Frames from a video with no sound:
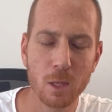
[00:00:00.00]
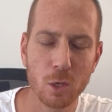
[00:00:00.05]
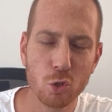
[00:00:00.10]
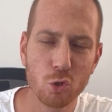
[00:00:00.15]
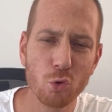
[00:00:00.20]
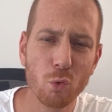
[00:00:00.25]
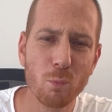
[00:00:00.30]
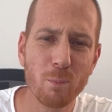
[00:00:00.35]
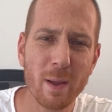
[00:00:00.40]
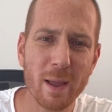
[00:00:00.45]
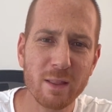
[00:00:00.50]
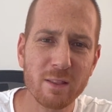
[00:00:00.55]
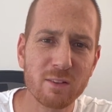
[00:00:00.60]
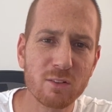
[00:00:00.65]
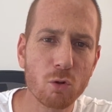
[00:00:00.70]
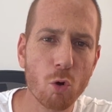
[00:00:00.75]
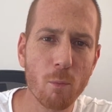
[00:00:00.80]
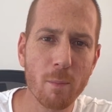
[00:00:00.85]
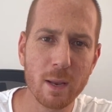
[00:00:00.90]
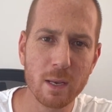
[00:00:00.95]
you made
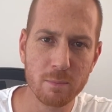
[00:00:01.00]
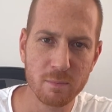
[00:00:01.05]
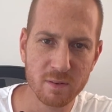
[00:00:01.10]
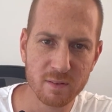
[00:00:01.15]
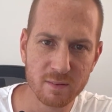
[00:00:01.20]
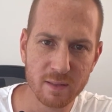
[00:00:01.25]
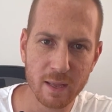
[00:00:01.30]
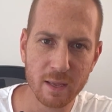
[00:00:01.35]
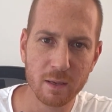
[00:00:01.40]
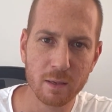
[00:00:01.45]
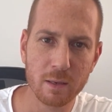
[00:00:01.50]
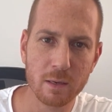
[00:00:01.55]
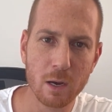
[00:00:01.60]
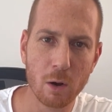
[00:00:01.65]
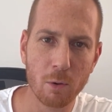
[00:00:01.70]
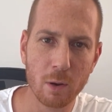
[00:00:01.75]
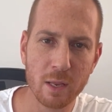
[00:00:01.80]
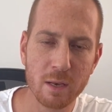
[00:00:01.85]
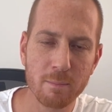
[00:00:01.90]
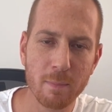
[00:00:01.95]
so many mistakes
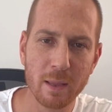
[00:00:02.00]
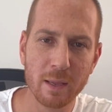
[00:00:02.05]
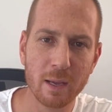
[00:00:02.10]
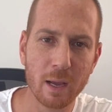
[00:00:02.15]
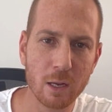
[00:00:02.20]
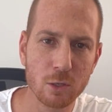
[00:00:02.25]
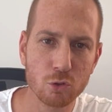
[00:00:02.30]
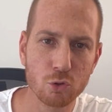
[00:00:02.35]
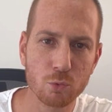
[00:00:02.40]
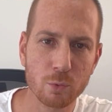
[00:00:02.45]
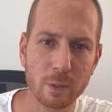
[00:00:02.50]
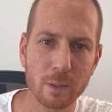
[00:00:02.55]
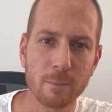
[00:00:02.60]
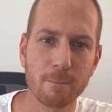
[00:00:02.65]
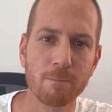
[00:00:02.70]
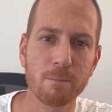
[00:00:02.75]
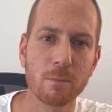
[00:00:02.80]
in my country.